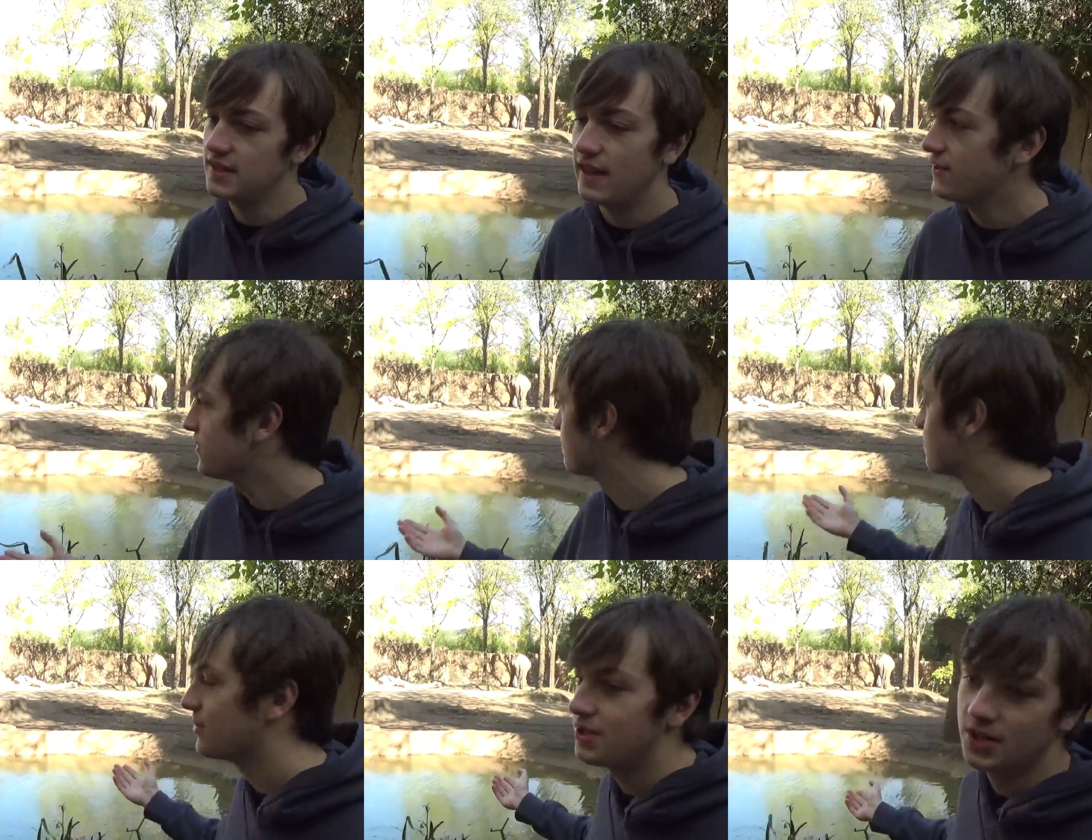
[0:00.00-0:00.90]
and that's for
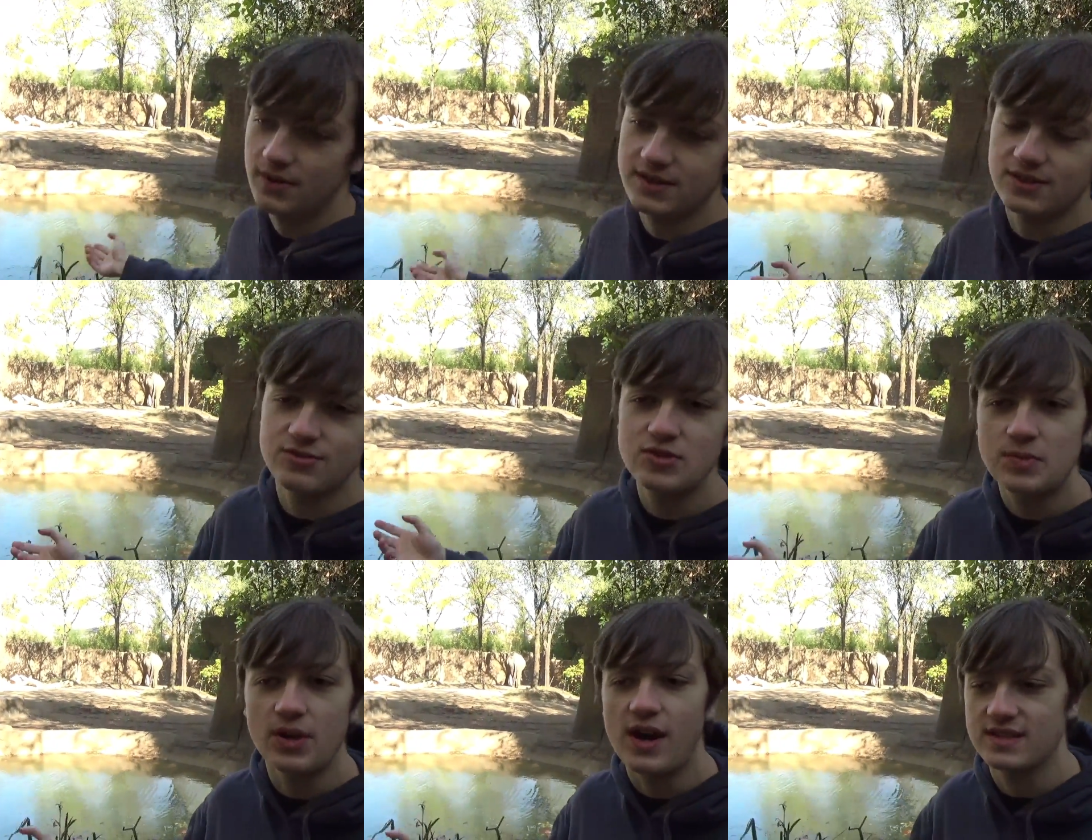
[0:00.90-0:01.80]
good reason. They're
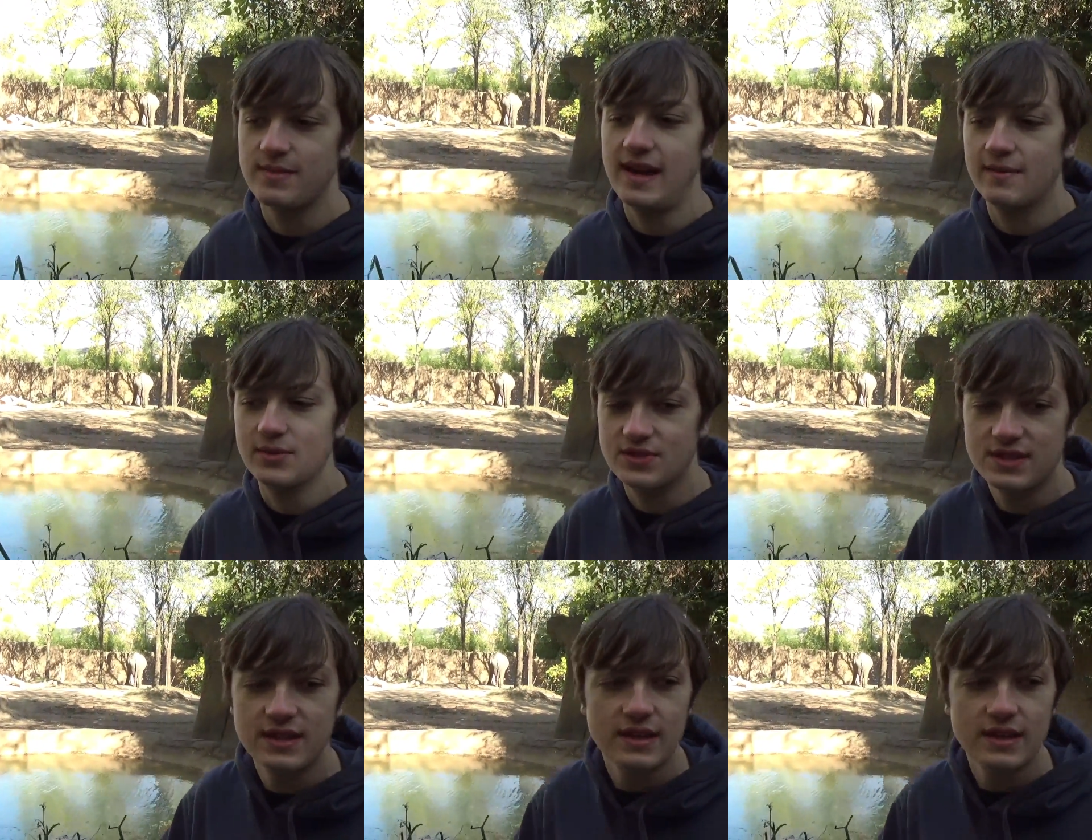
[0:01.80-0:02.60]
super awesome animals.